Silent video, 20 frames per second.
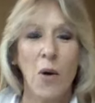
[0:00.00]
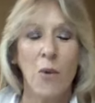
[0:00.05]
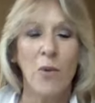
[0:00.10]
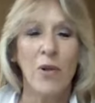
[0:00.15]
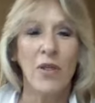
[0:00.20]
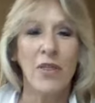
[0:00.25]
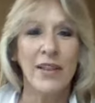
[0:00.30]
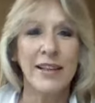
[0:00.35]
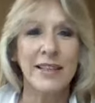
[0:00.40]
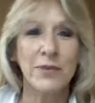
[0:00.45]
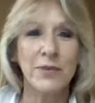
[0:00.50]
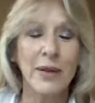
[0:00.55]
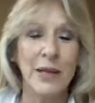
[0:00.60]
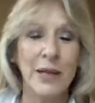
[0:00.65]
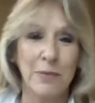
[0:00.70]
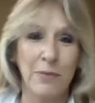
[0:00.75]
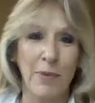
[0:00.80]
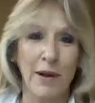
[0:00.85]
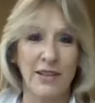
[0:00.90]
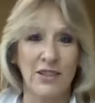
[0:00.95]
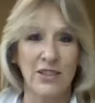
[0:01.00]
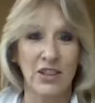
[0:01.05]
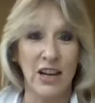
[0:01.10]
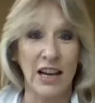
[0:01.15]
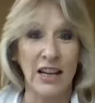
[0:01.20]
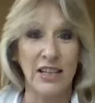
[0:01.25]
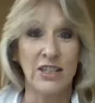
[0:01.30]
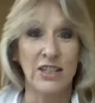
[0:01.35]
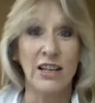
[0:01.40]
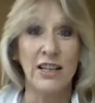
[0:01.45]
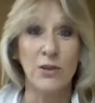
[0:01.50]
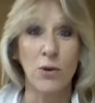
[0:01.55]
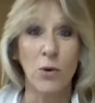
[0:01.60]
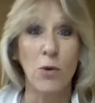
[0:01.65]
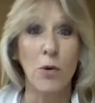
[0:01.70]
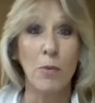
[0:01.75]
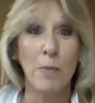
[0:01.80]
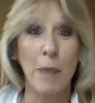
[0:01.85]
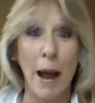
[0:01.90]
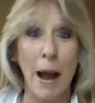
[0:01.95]
Well, this week's presentation is
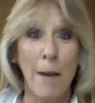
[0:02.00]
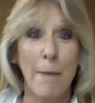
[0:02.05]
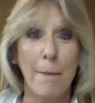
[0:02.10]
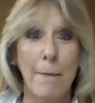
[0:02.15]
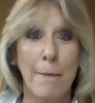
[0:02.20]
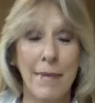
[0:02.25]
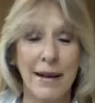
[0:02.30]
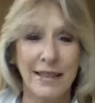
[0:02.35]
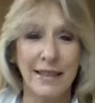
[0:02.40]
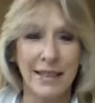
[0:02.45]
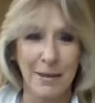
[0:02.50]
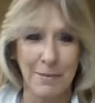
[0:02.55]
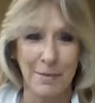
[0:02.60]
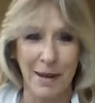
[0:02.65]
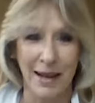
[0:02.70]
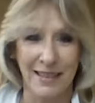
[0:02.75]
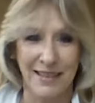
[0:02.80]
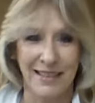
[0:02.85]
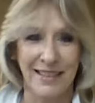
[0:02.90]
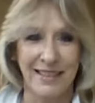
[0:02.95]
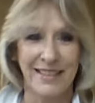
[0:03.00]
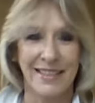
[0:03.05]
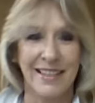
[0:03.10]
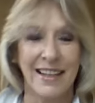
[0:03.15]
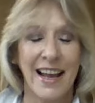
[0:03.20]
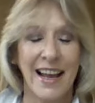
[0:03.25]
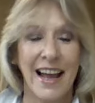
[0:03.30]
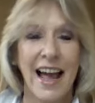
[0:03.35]
all about money matters,